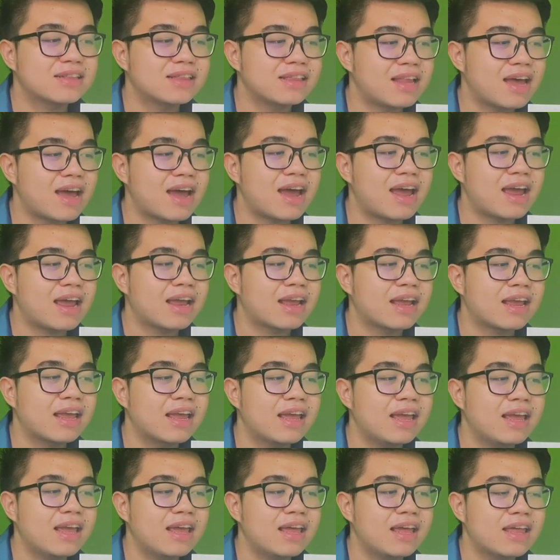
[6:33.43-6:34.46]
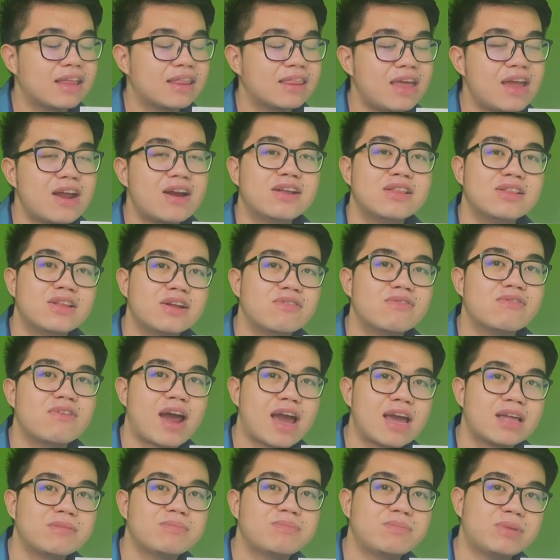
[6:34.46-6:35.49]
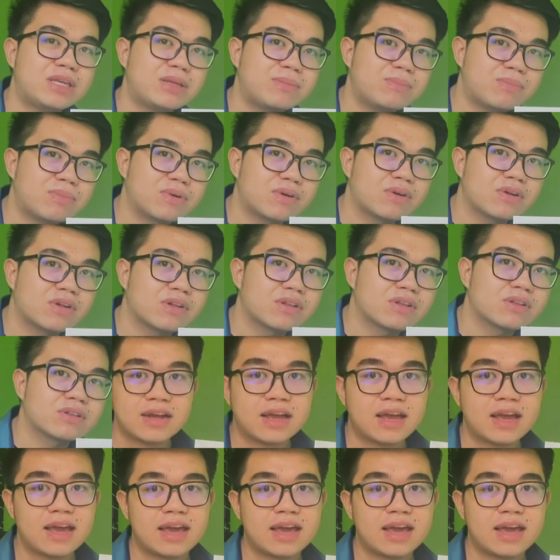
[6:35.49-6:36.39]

like they are the right people.